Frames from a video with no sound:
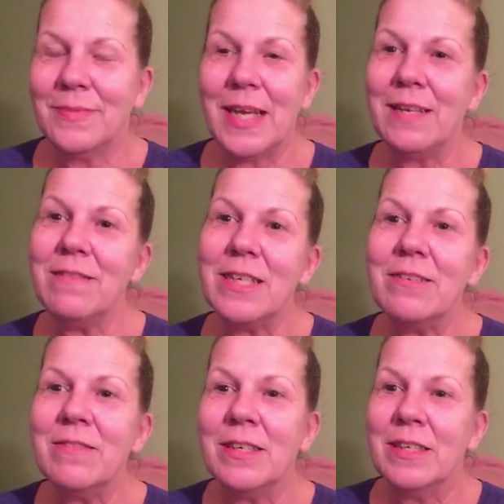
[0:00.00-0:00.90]
I don't know,
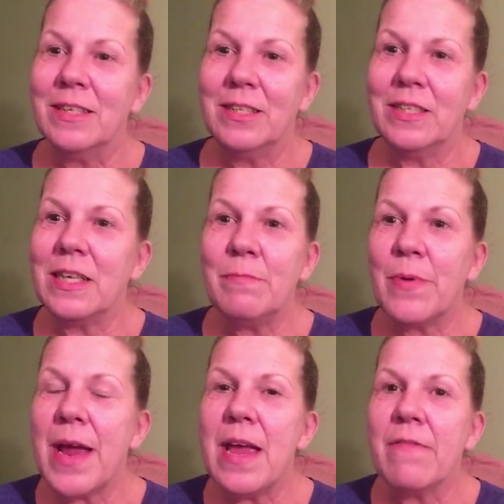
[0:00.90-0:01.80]
just get
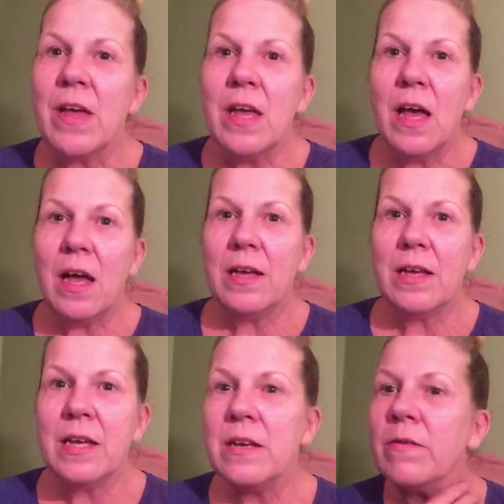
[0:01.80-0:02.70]
brave.
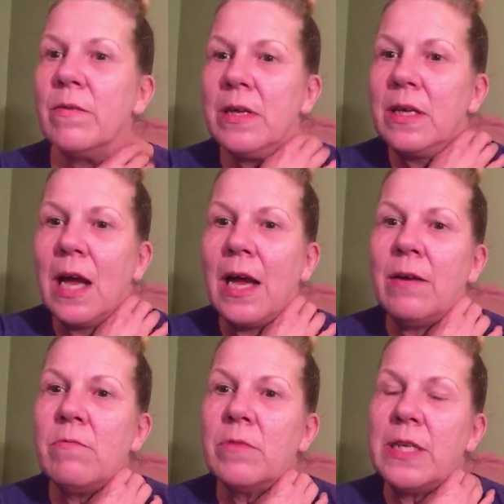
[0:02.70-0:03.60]
You know,
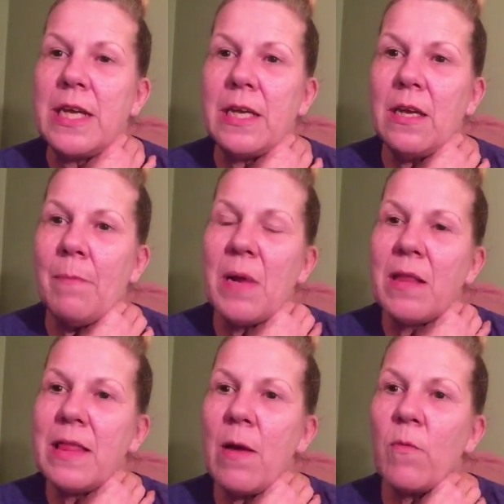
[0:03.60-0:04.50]
I'm
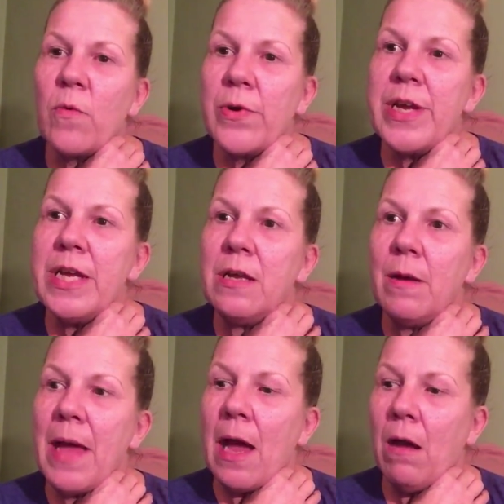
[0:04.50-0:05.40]
not that worried
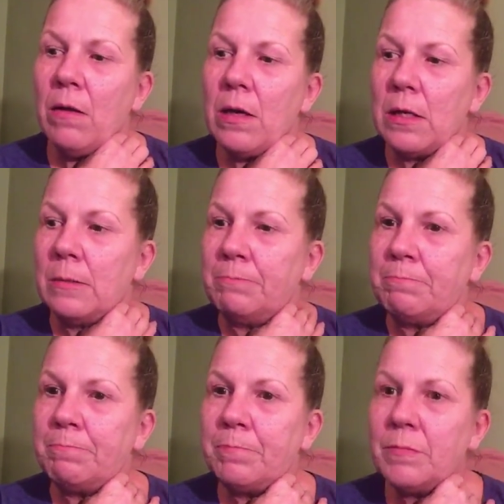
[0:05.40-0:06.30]
about
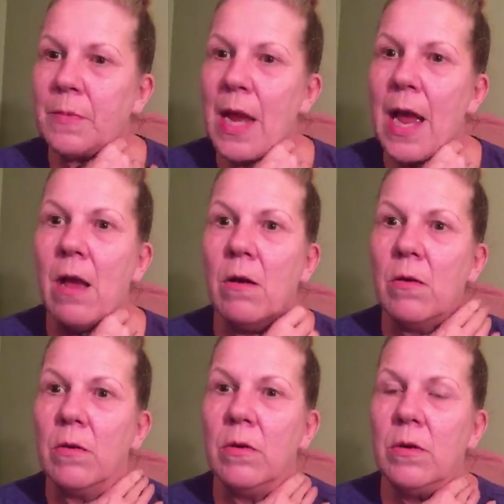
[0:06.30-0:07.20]

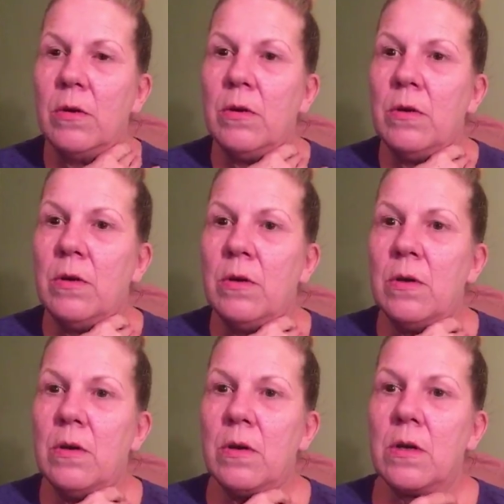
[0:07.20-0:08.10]
how
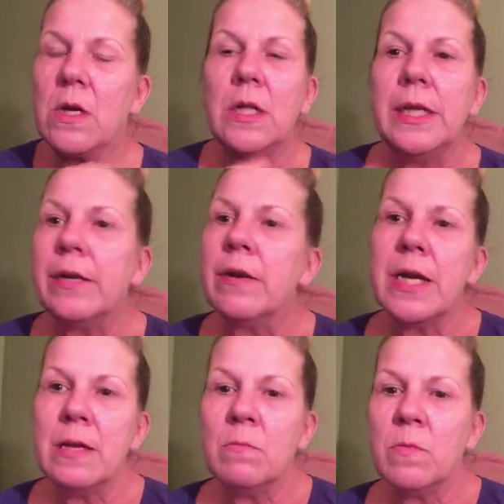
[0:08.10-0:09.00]
clear I
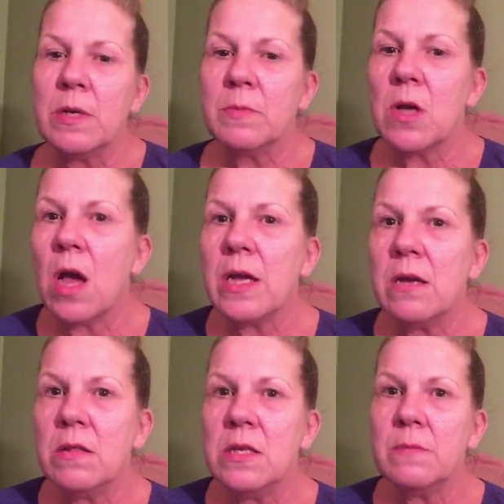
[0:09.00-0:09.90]
am when I'm talking
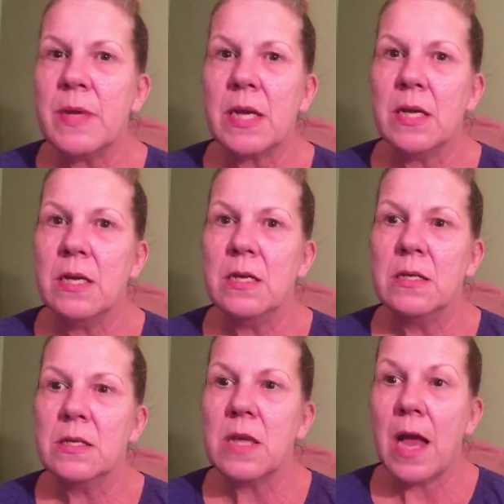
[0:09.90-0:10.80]
on this,
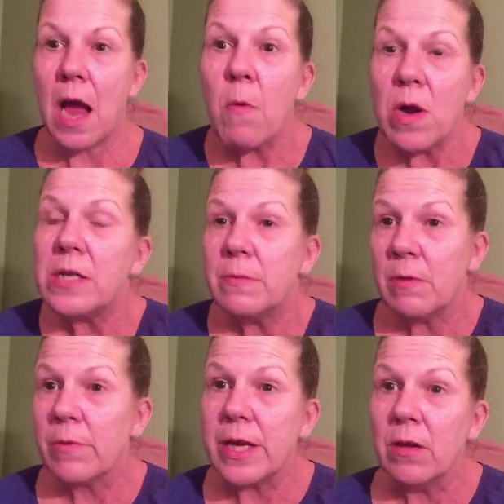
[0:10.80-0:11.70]
because I want it to be
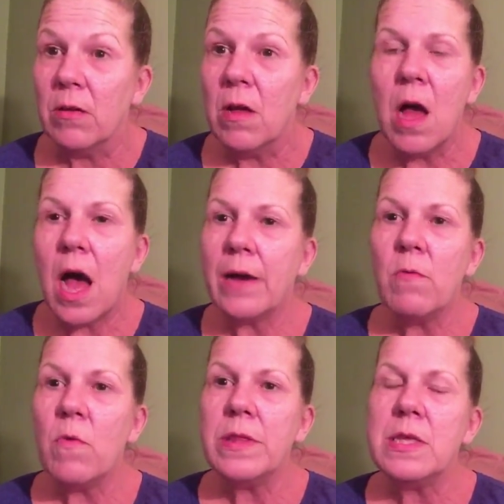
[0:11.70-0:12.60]
real. I don't
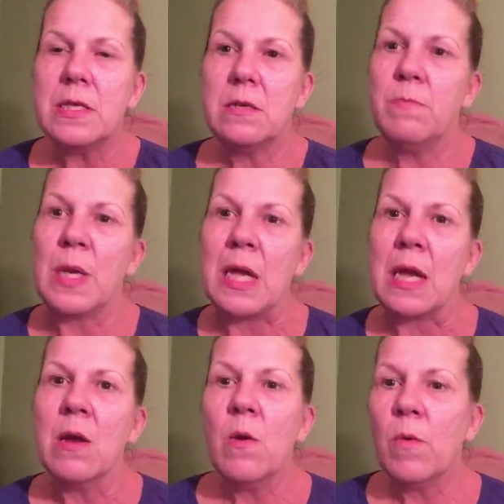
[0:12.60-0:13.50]
want this to be
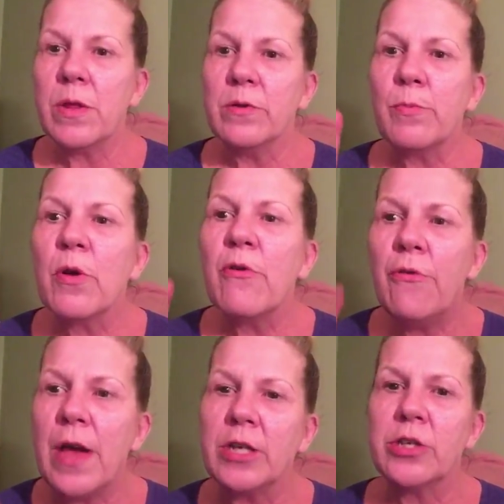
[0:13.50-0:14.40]
one of those
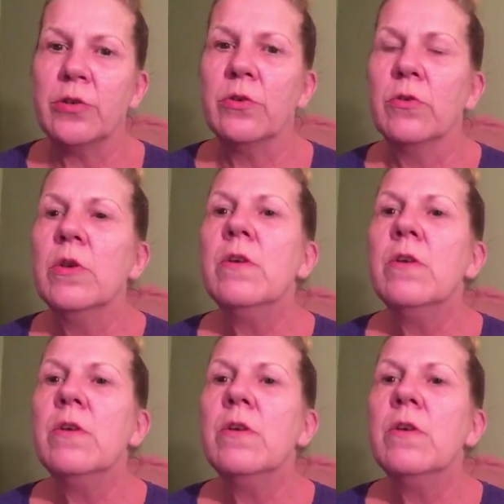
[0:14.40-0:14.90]
professional